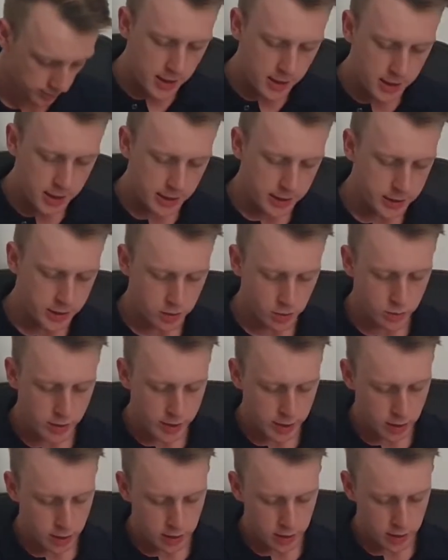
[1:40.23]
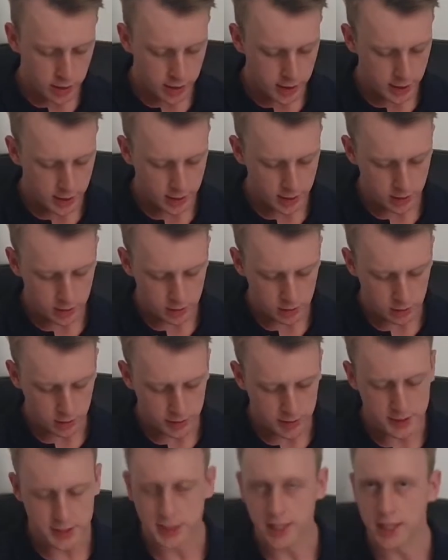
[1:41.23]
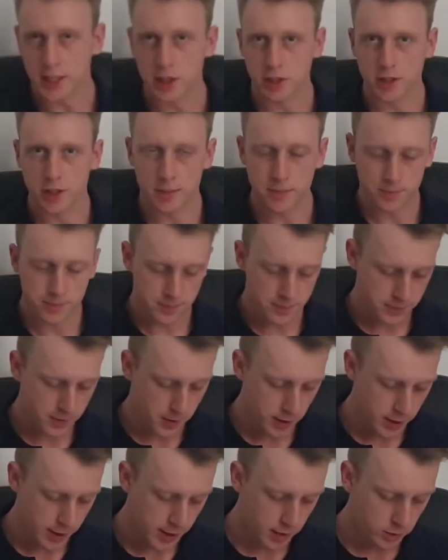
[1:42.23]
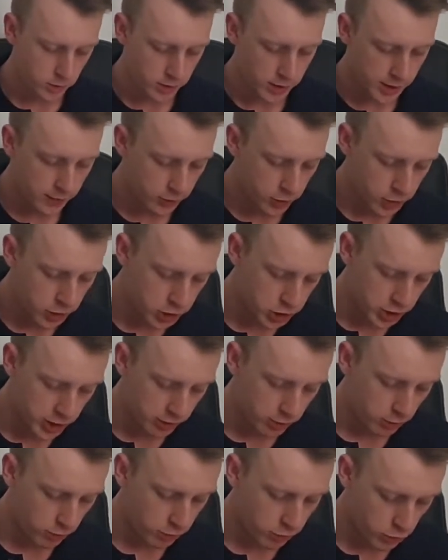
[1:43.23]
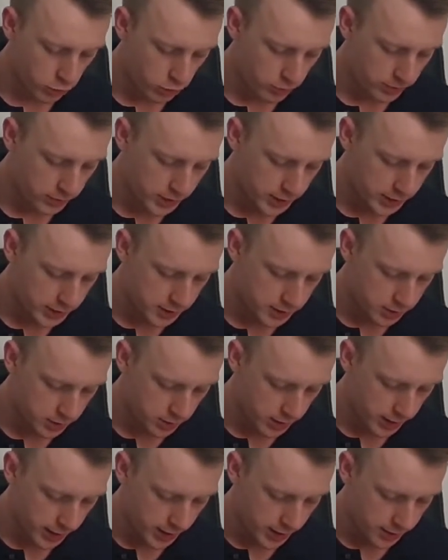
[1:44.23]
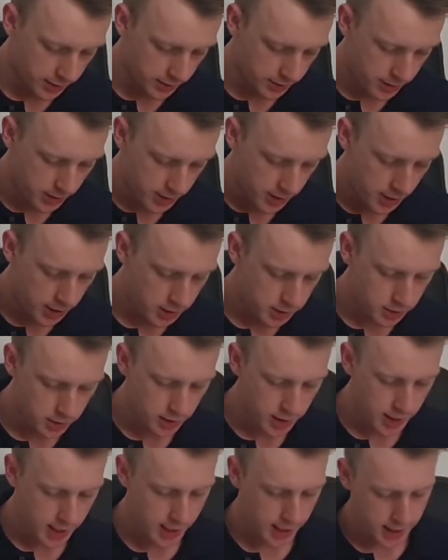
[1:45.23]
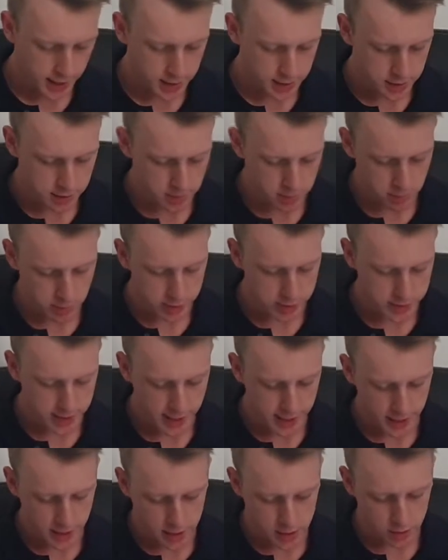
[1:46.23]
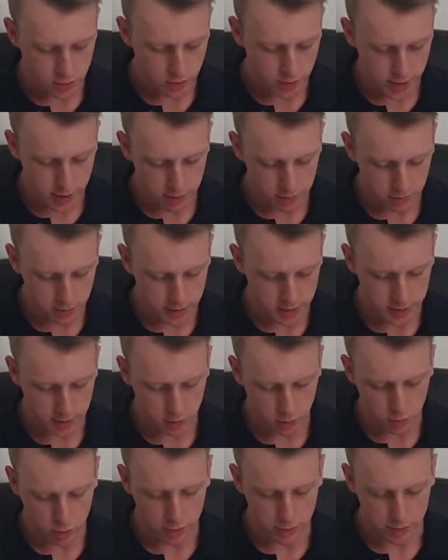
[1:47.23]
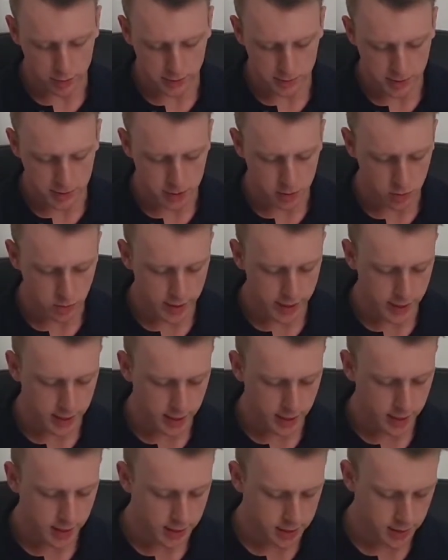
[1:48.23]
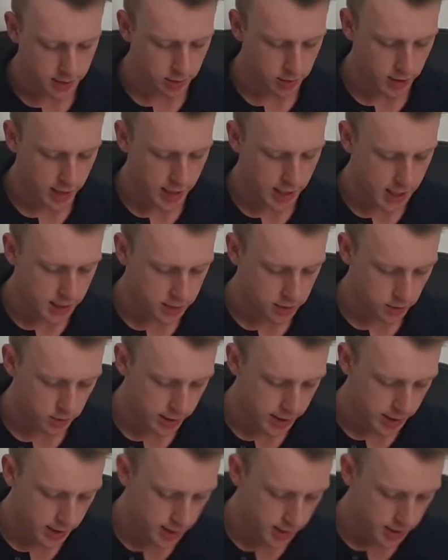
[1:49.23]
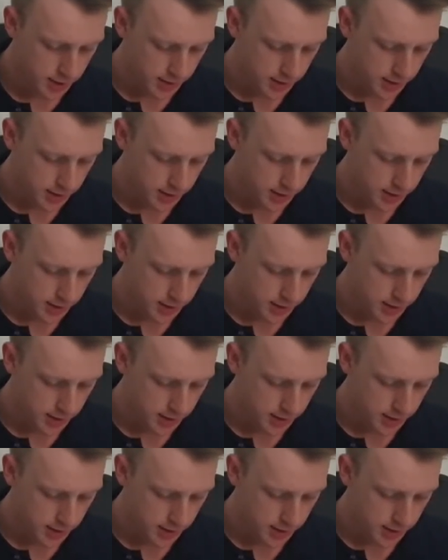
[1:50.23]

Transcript: Okay, so we're going to look at sketching them, and they've got a general form. That's this guy here. So x minus a squared plus y minus b squared is equal to r squared.